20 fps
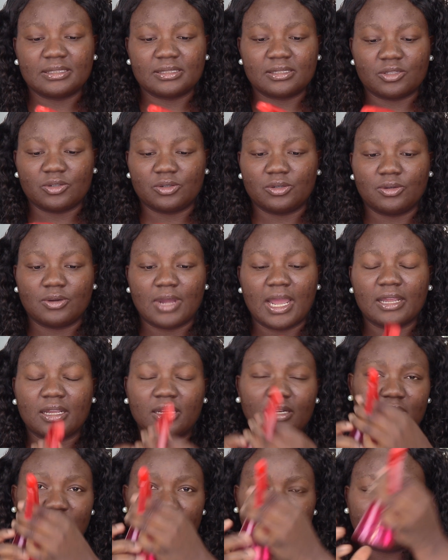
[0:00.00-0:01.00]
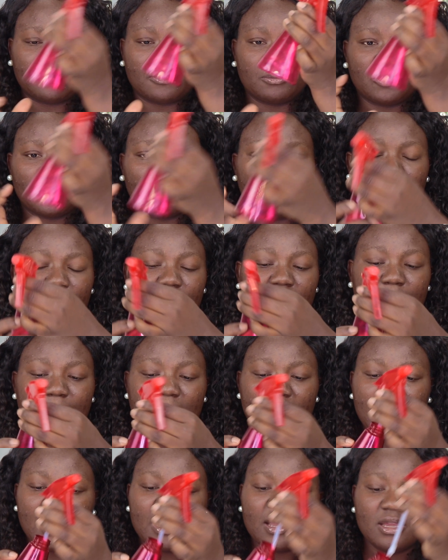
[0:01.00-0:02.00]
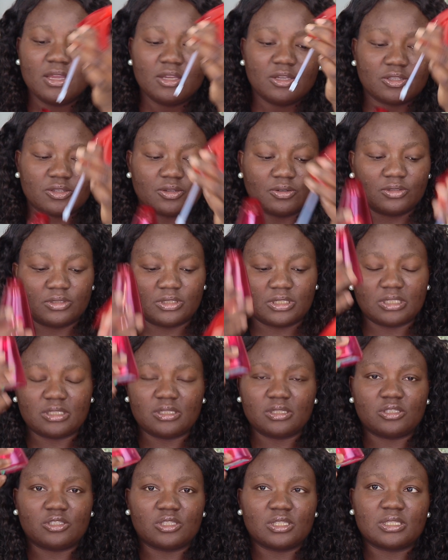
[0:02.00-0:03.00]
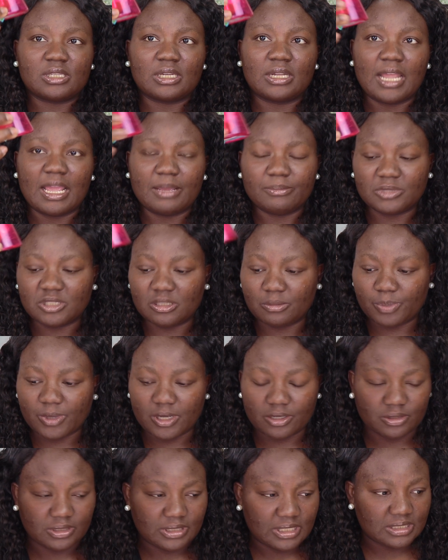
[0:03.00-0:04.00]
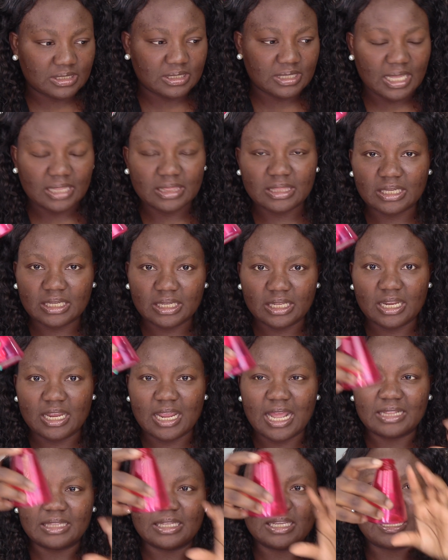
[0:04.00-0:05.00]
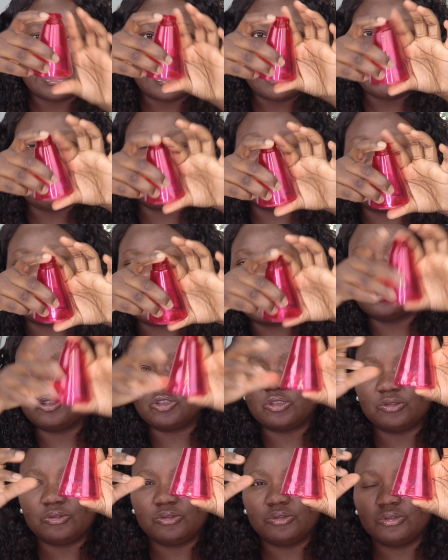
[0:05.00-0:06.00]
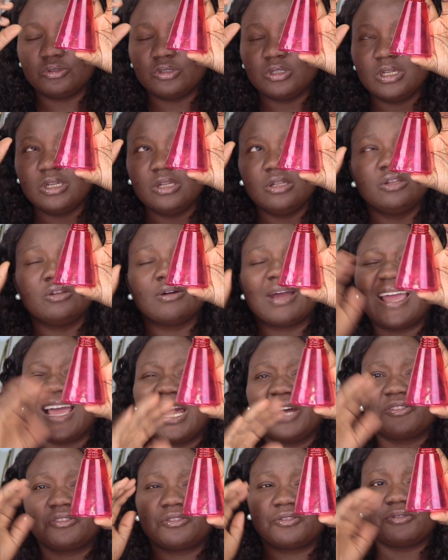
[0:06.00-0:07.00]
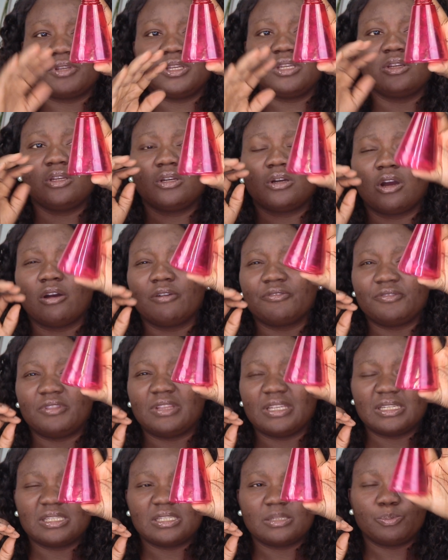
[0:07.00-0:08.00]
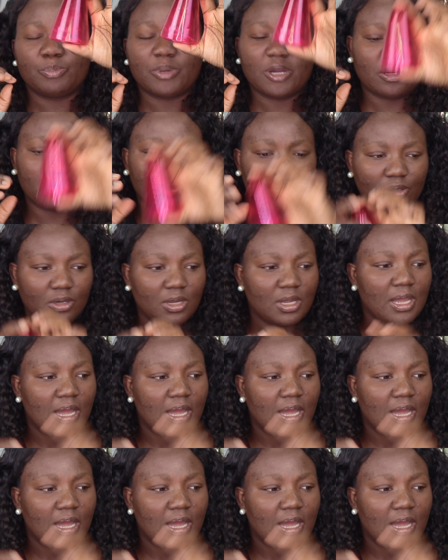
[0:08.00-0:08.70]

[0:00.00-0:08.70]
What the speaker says: So I got this from Dollarama. So this is just an empty bottle. There's nothing in here. I think I have about I have 3 of this bottle.